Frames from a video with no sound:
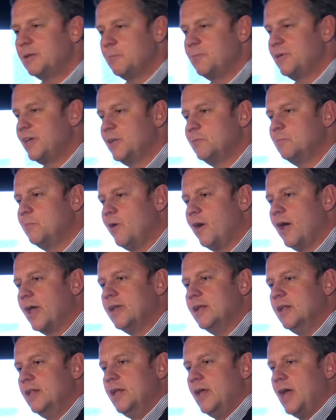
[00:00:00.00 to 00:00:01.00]
impaired
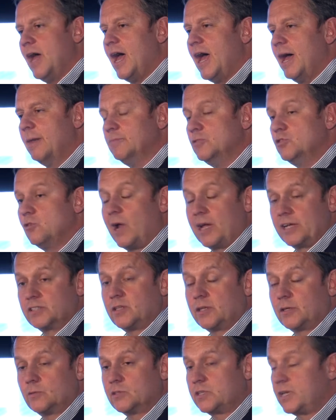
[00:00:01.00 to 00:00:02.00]
by
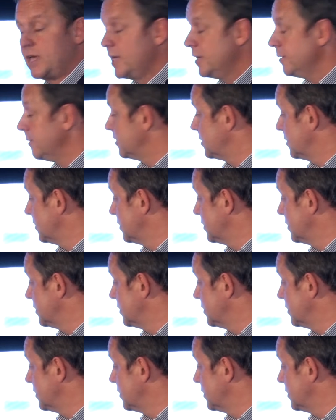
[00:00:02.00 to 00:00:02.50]
drugs. I think it was cannabis